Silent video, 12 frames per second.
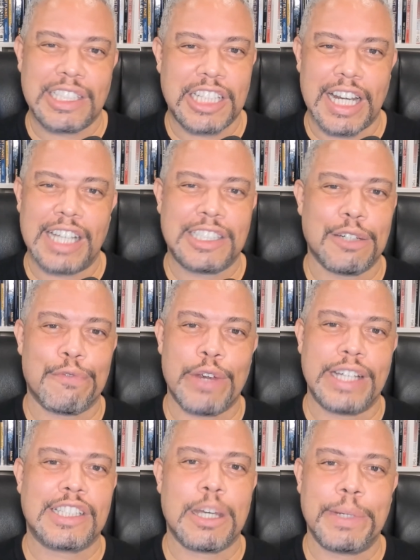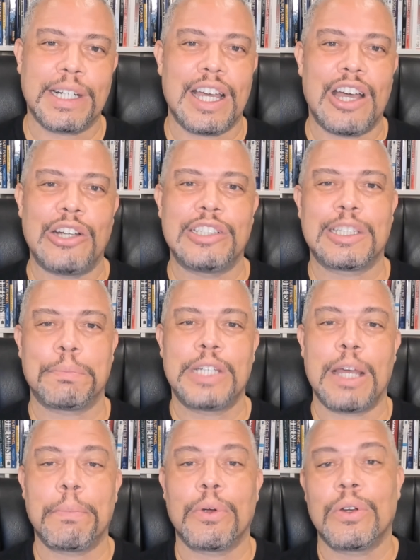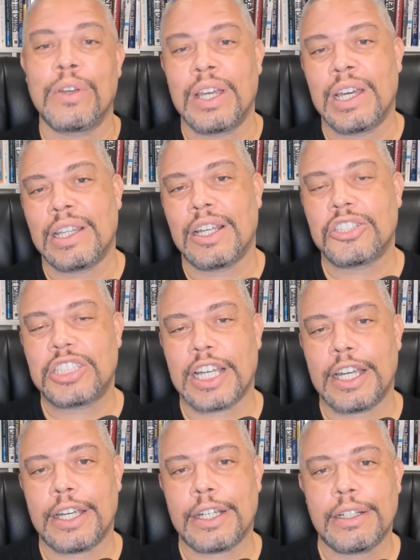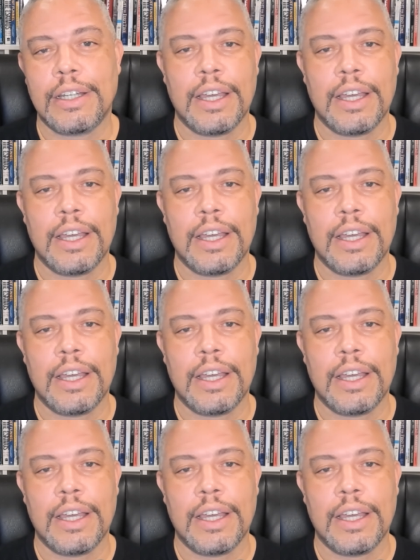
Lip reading: chance of rates coming down in September, they're saying,